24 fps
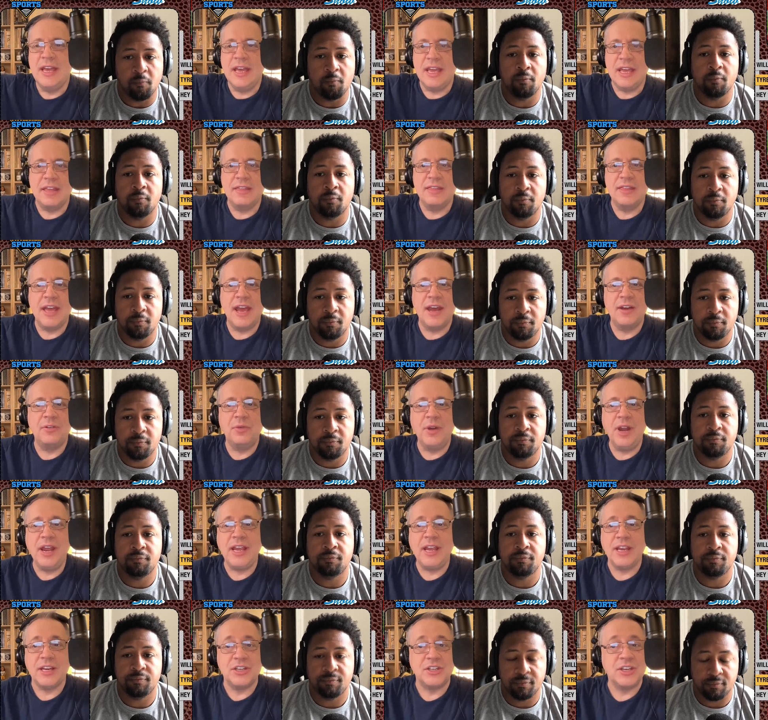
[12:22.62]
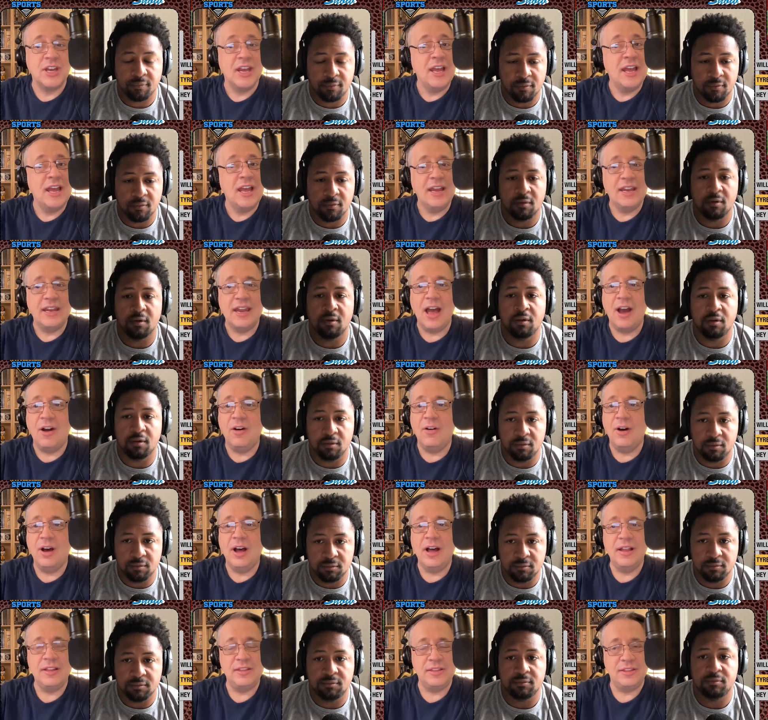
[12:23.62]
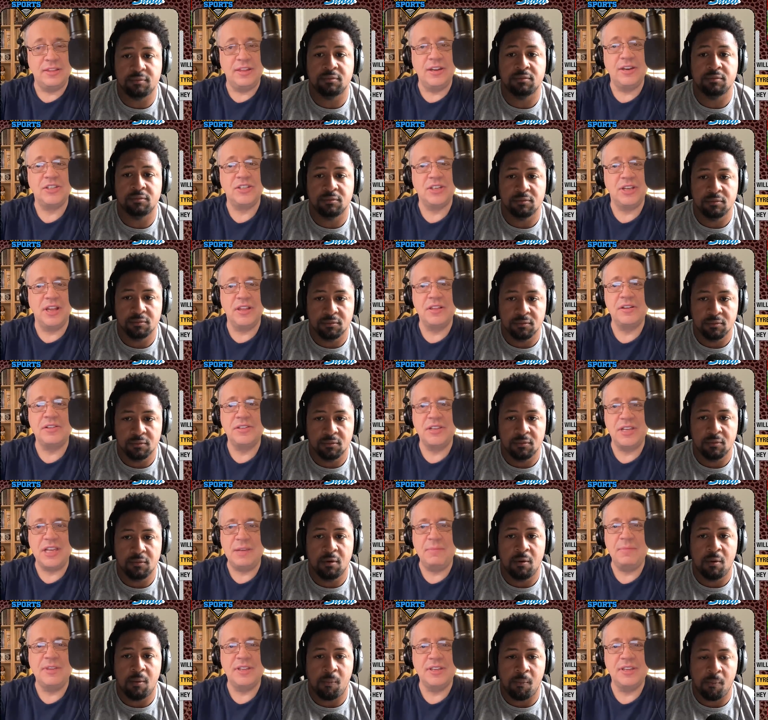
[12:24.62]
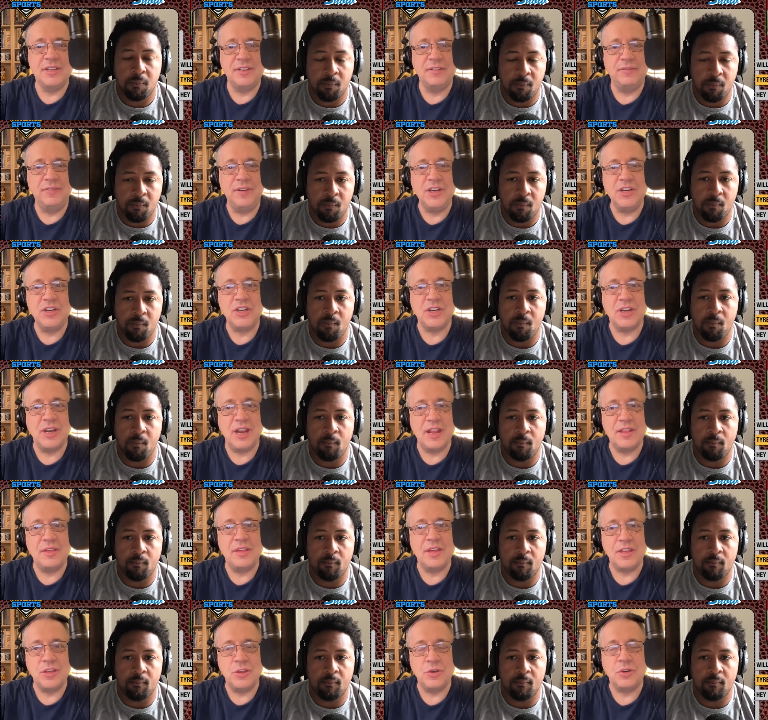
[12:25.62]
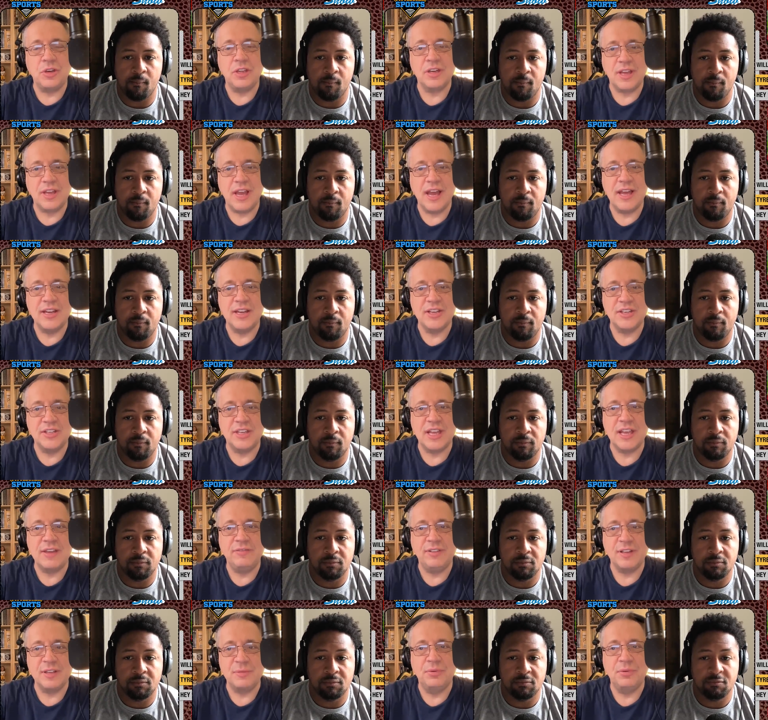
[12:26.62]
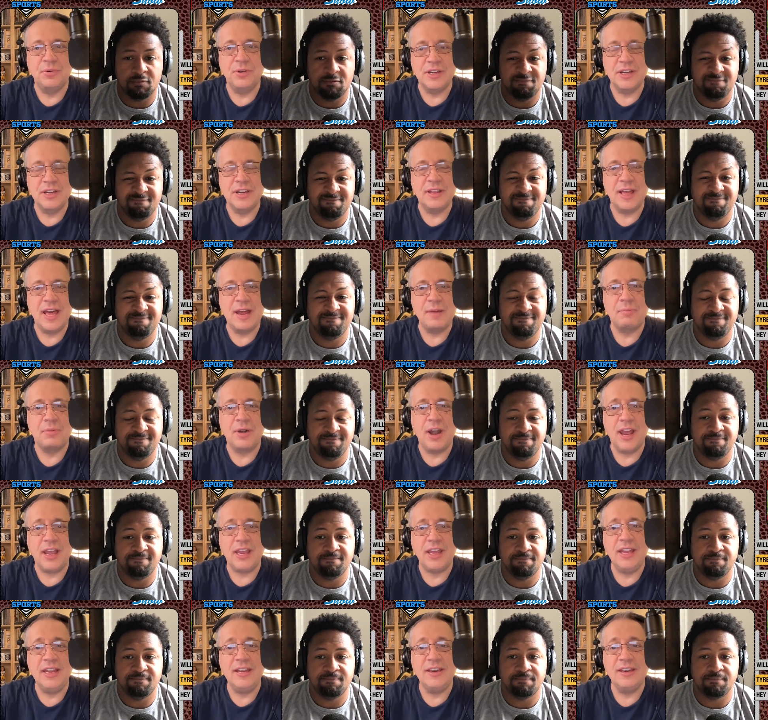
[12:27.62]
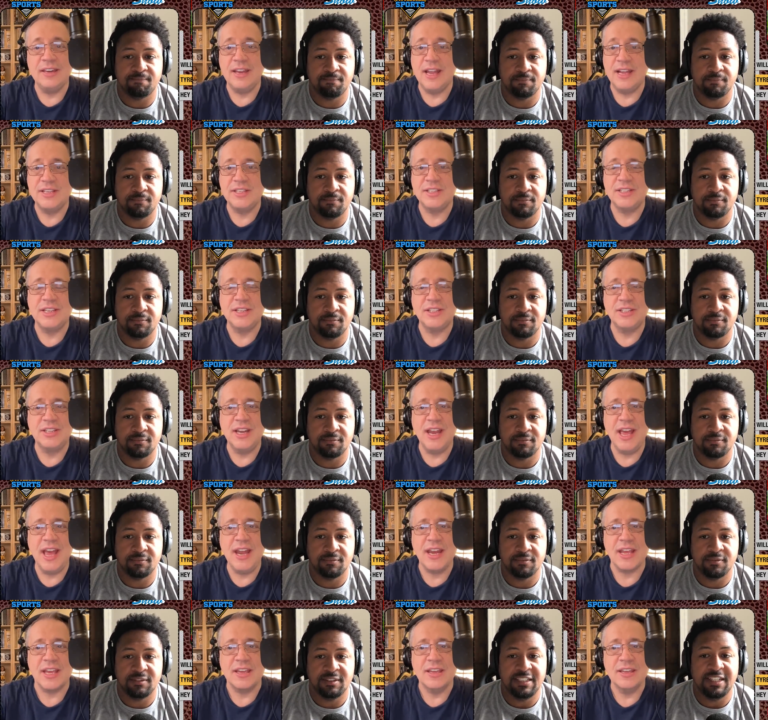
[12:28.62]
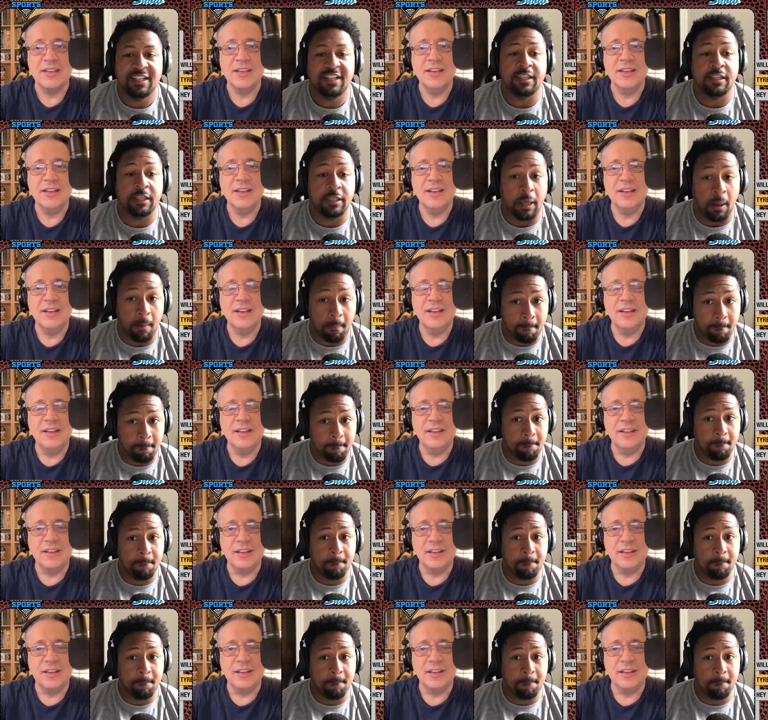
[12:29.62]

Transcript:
Speaker 1: in that range. Now, there's another team in the division I think you can kind of safely put into that bracket, and that's Cincinnati. Yep.